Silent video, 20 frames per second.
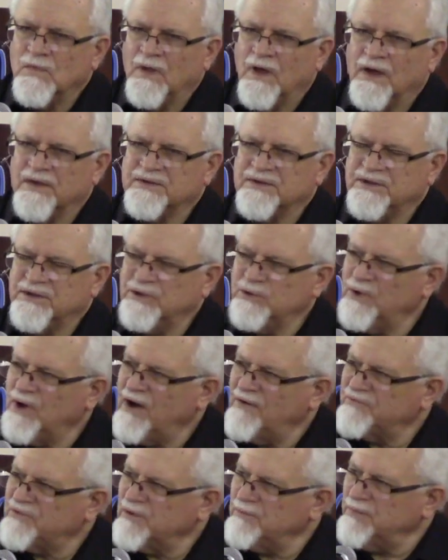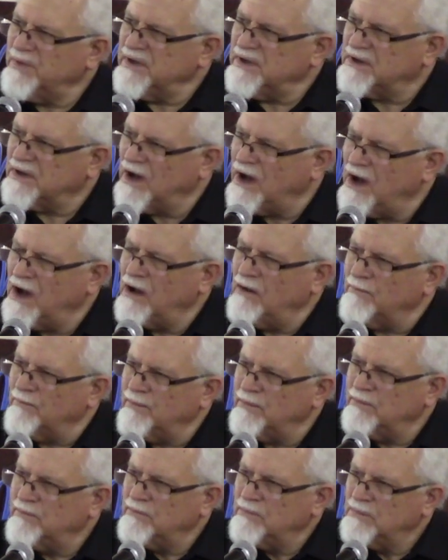I said, You have to
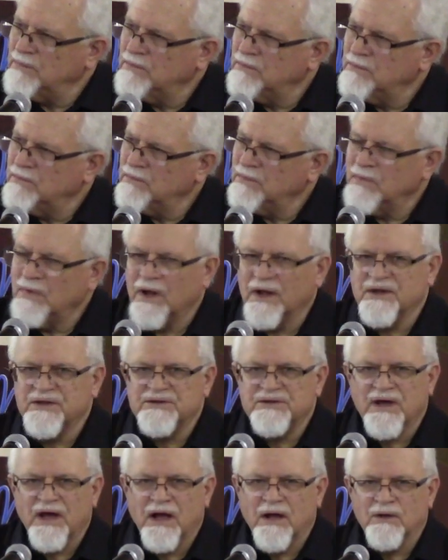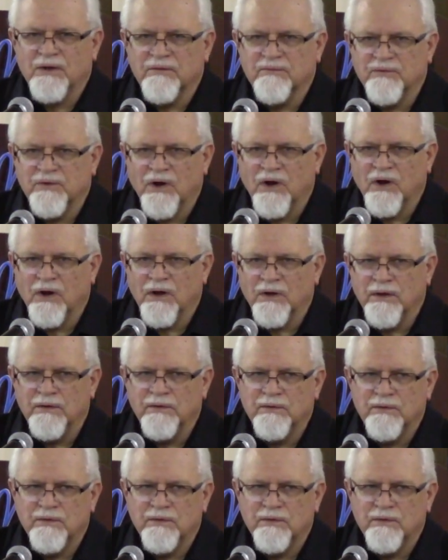become a child of God.